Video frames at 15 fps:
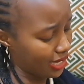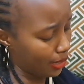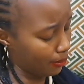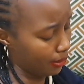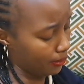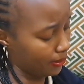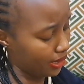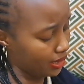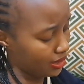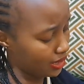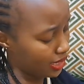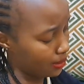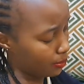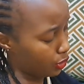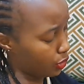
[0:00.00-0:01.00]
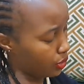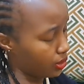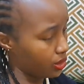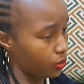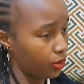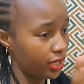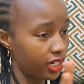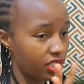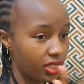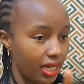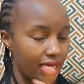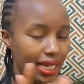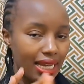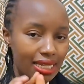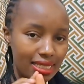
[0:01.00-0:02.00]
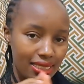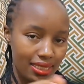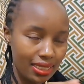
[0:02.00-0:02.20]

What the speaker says: Epimax is because when a child has